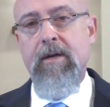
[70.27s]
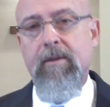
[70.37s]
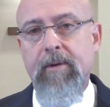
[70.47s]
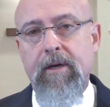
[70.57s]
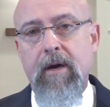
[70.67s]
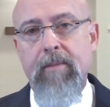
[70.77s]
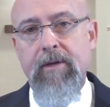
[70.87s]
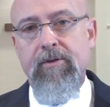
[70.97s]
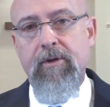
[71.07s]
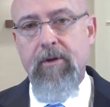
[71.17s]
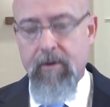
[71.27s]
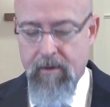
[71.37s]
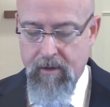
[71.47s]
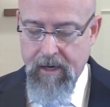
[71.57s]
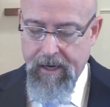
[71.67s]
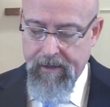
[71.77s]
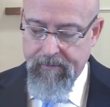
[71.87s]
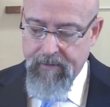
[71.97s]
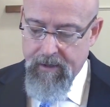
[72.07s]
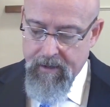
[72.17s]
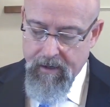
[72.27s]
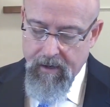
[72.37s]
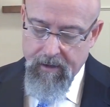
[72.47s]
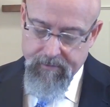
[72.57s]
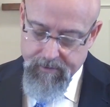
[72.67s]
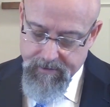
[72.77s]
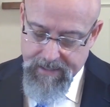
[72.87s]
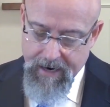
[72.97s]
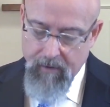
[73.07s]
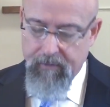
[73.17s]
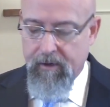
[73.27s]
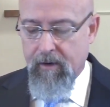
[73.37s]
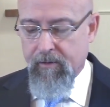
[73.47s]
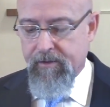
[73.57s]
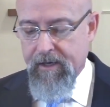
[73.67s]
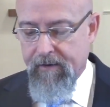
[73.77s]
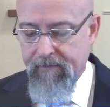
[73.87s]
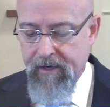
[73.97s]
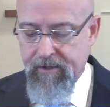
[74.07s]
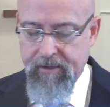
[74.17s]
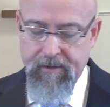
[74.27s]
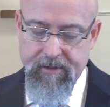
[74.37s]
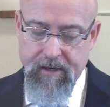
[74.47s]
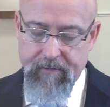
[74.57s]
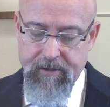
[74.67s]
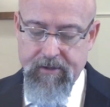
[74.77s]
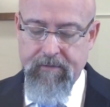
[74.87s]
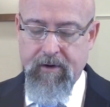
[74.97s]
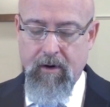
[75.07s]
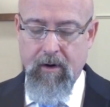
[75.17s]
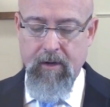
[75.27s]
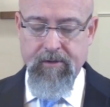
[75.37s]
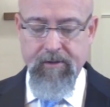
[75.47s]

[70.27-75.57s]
to become insecure and uh, to doubt their own salvation, the salvation of their hearts.